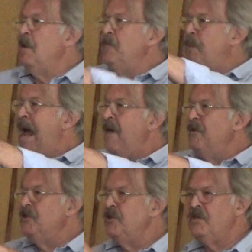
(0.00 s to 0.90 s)
and
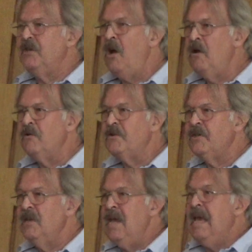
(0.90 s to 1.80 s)
pathogens and
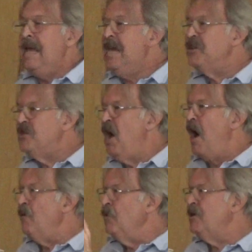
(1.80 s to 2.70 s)
hosts is
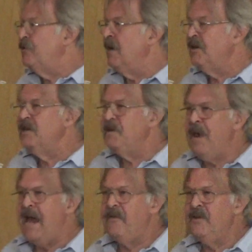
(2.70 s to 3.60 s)
not restricted to
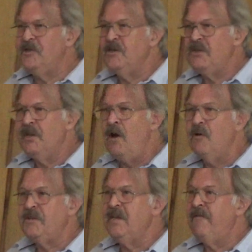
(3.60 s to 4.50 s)
pathogens and
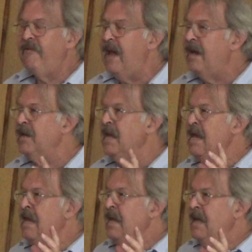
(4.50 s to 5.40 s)
hosts. In fact,
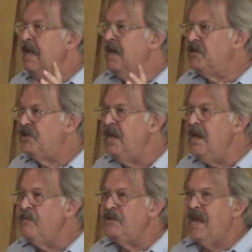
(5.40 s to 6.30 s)
it
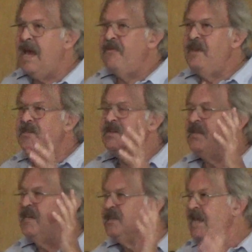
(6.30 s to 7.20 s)
seems that this
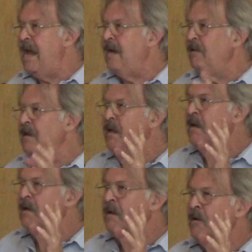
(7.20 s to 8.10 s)
is exactly
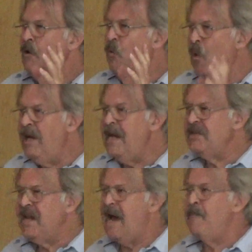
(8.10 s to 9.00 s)
what
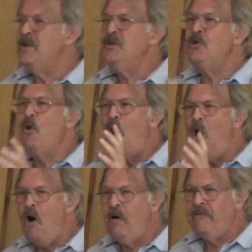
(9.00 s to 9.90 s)
has happened to
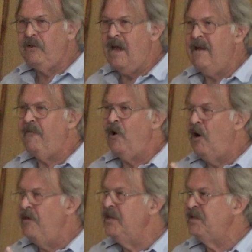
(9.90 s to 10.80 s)
all of life
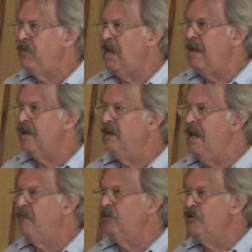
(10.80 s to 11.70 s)
on this planet
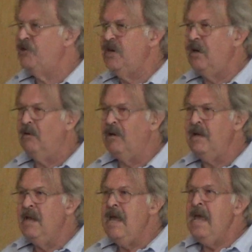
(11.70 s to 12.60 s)
evolutionarily
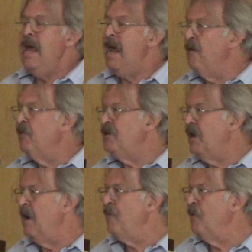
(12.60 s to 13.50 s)
every
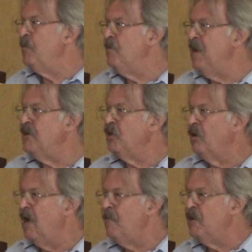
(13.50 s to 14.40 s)
time there have been major
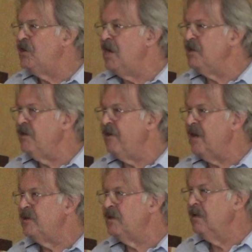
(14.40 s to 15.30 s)
climate change
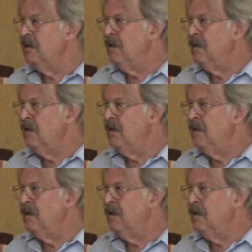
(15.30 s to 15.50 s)
events.